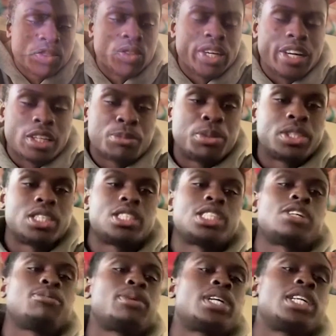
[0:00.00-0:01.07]
You have to put the
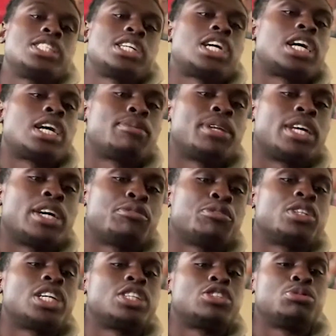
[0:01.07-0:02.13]
same amount of time and
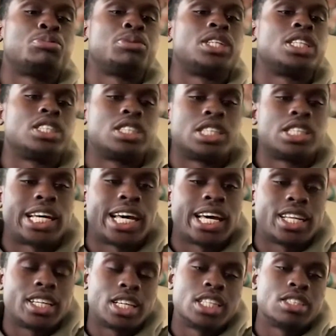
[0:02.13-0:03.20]
effort that you put
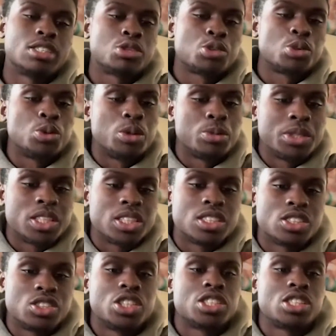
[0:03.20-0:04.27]
into school, because
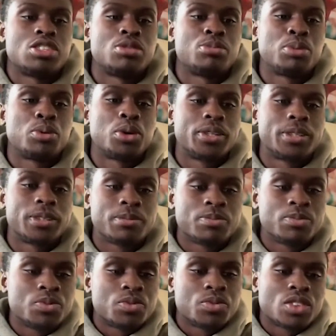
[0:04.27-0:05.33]
it's just as important,
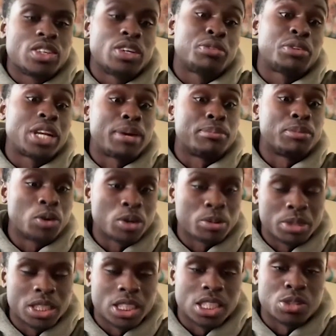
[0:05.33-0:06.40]
if not more,
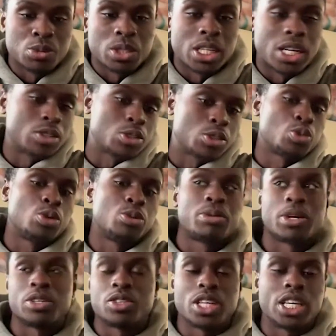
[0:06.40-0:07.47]
because without the school
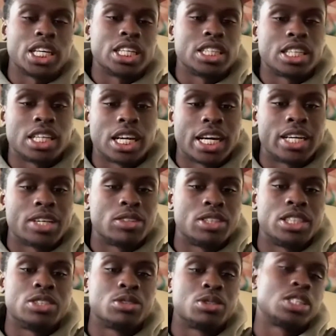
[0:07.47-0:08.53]
part, you can't get the NIL
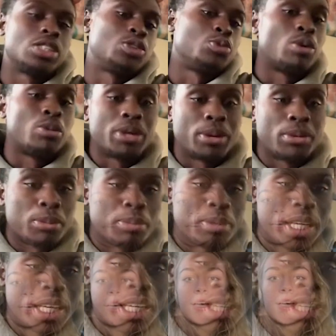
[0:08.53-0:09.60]
deals because you won't be able to play.